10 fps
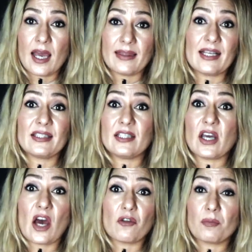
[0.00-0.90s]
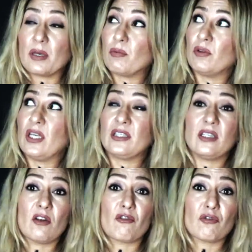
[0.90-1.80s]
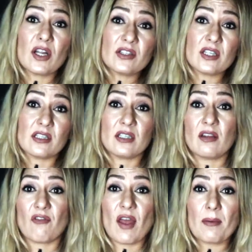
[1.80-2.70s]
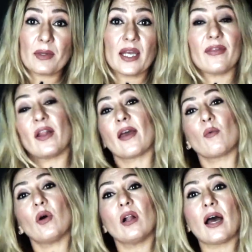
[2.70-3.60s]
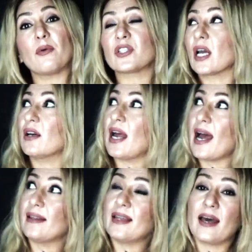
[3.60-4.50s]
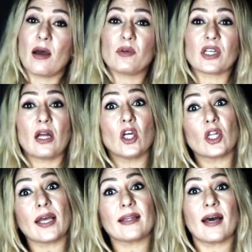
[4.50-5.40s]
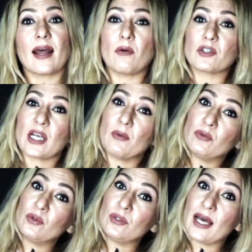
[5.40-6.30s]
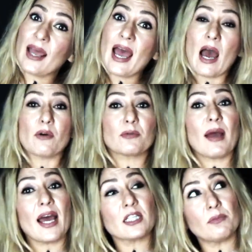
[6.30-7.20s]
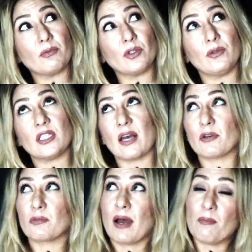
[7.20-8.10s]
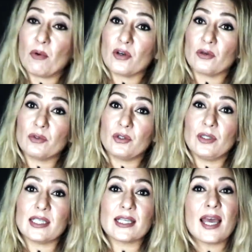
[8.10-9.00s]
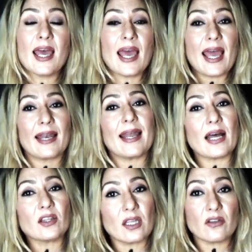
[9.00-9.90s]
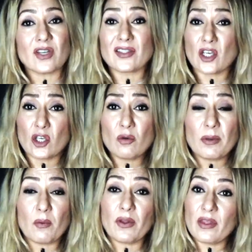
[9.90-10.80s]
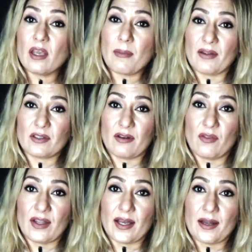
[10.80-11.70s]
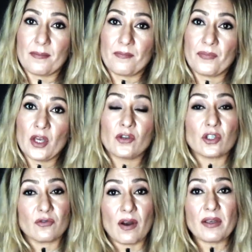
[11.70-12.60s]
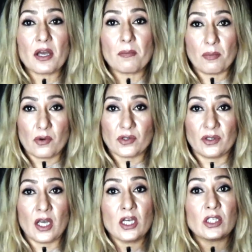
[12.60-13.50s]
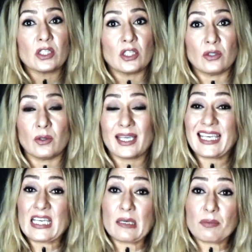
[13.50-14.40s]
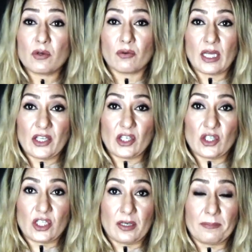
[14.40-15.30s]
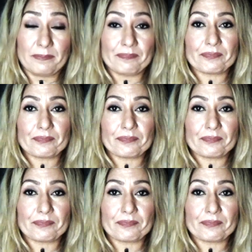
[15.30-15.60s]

They see the other people, they see their friends, they see their family, and they're like, well, I wish I could have had that. I wish I looked like that. I wish I would do that. I wish my husband would do this. I wish my partner would do this. And that things, as a human, we think about stuff like that. So it's very important to keep your relationship